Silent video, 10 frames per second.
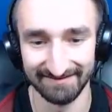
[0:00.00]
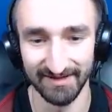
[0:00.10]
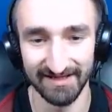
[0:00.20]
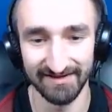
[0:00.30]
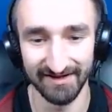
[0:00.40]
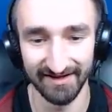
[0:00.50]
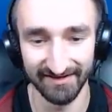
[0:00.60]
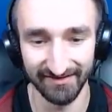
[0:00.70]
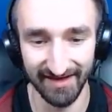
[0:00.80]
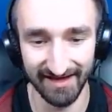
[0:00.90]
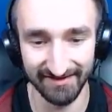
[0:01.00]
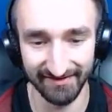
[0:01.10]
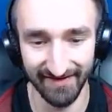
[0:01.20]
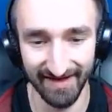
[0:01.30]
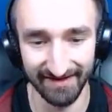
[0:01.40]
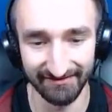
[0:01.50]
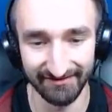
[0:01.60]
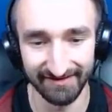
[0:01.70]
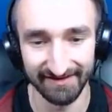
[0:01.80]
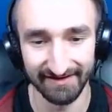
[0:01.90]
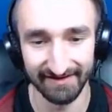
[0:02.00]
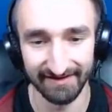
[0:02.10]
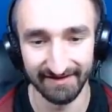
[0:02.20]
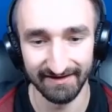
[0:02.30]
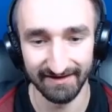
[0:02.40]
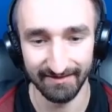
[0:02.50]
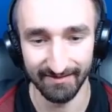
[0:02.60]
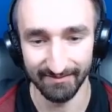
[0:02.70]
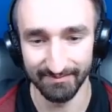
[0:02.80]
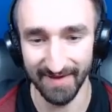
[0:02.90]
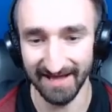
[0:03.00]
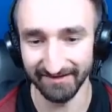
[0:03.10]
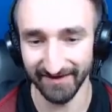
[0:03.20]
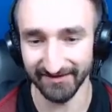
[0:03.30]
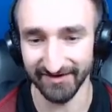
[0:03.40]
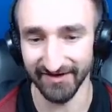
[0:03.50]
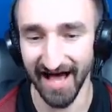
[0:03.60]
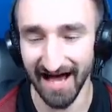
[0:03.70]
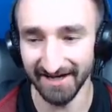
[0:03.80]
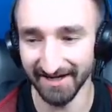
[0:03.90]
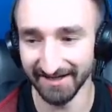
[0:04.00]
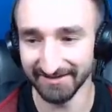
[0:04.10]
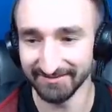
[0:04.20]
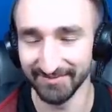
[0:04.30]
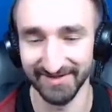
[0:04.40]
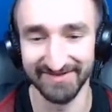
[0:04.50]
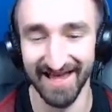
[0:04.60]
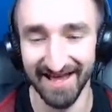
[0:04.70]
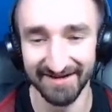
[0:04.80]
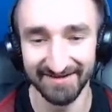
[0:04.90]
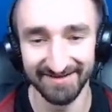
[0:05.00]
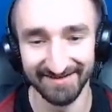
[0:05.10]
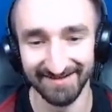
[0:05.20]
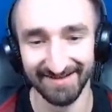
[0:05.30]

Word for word: Blade's on his last life. Ben no. thinks he's hiding, but he's dead.